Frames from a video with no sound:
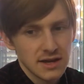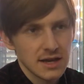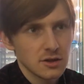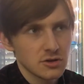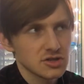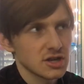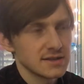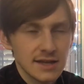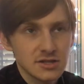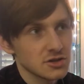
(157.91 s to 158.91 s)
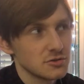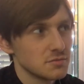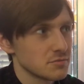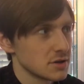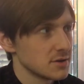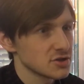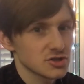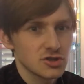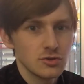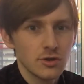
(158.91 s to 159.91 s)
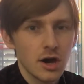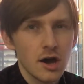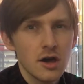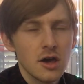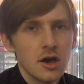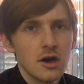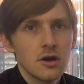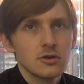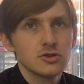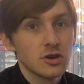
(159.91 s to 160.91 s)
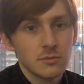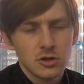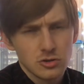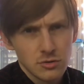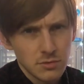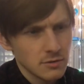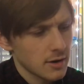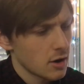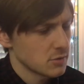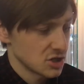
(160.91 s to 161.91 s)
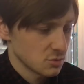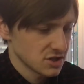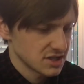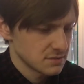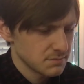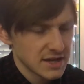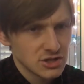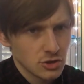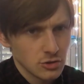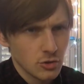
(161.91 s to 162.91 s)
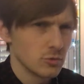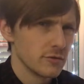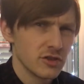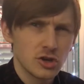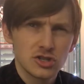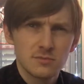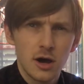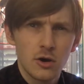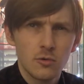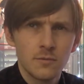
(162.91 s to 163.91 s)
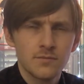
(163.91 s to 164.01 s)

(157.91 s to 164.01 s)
It looks identical pretty much to the Tsukimonogatari Blu-ray art, which is what this is based on. All of the Good Smile